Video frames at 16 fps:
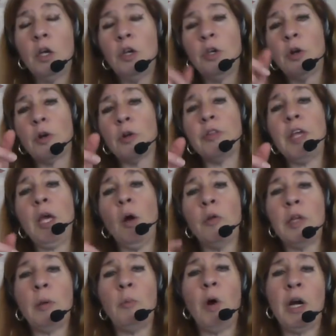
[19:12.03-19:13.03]
You're the
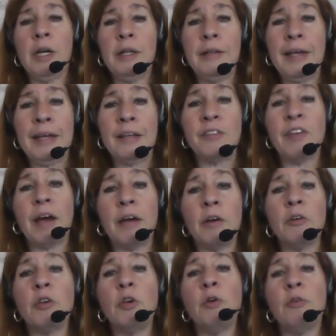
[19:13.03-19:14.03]
only one in the
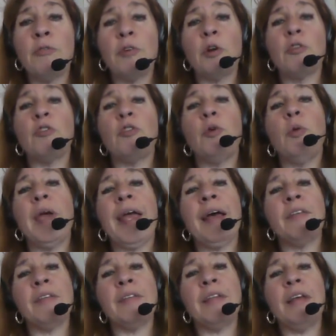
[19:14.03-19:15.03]
entire universe who
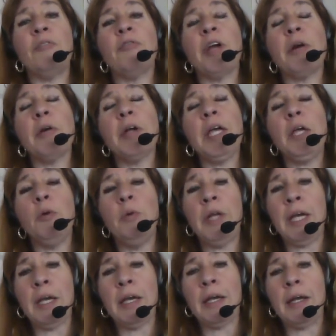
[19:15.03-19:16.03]
has the very
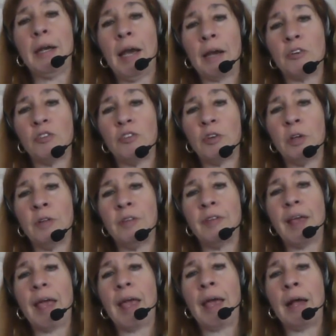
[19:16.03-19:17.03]
unique
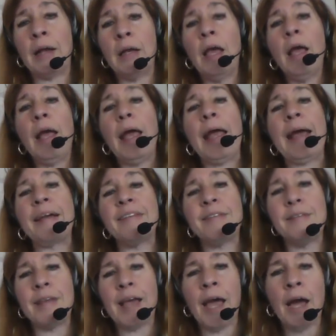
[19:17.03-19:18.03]
connections and
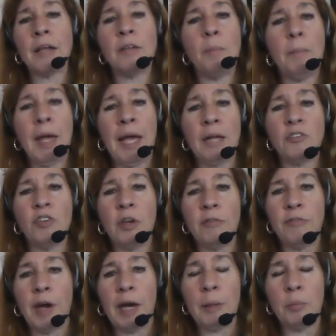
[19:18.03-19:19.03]
exact
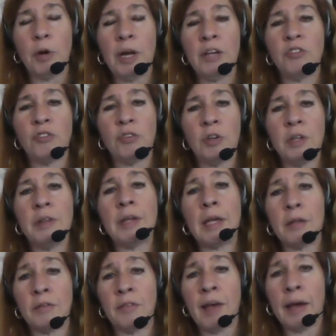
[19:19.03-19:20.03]
matching vibration in the
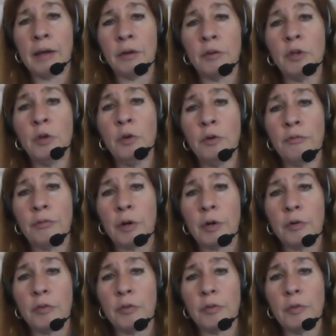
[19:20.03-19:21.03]
entire
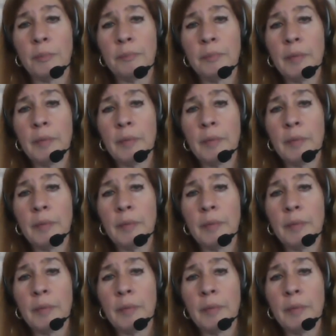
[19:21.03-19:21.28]
universe.